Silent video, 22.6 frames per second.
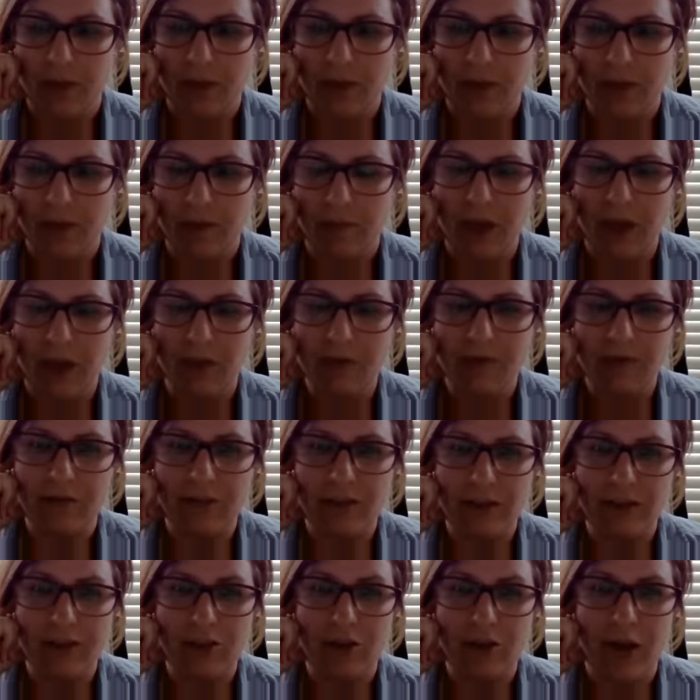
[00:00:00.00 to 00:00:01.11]
The amount of
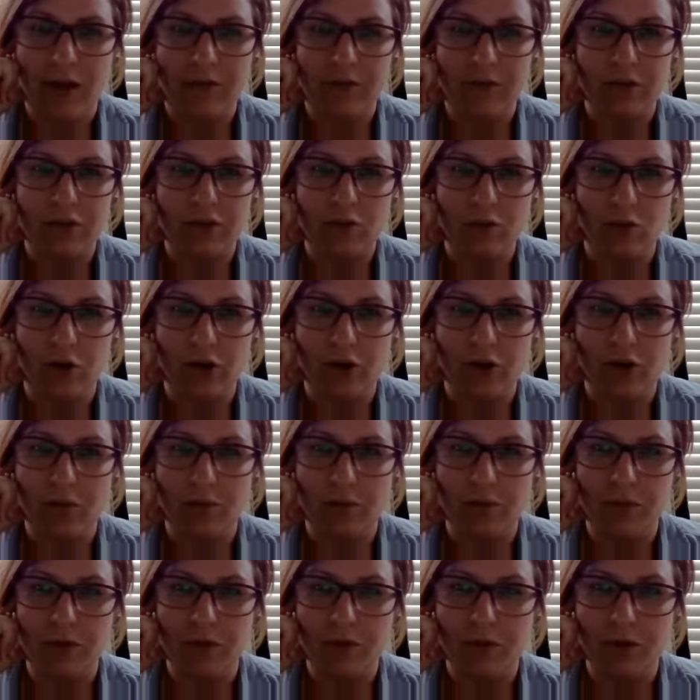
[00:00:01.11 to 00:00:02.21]
things that you have to store on your
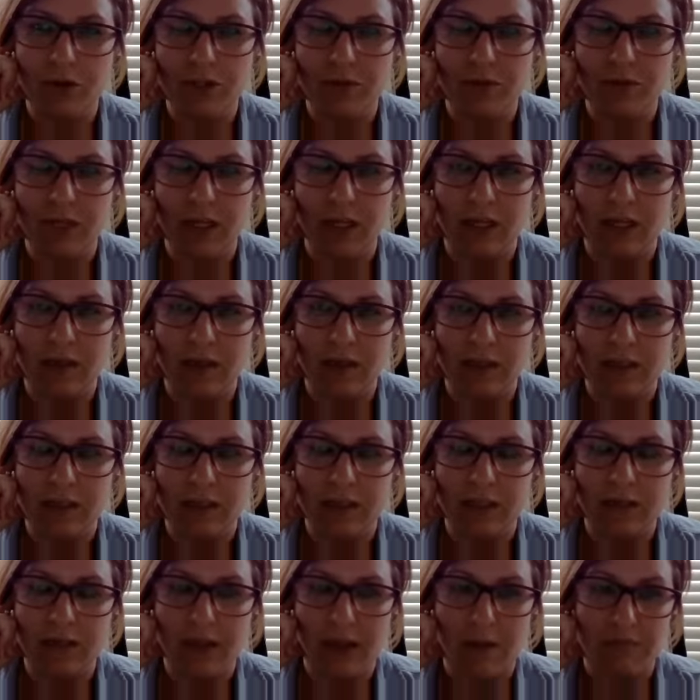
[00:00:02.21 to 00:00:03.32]
computer, it's ridiculous.
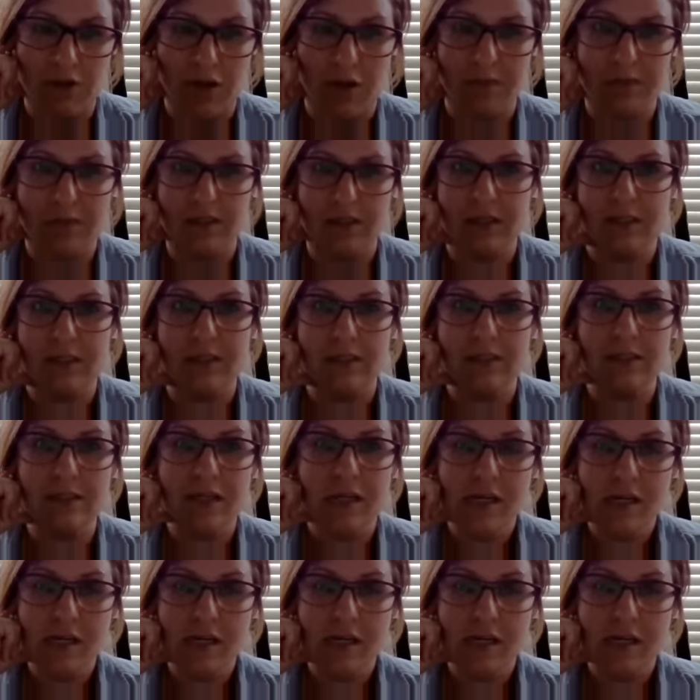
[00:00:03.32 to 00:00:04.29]
These laptops that these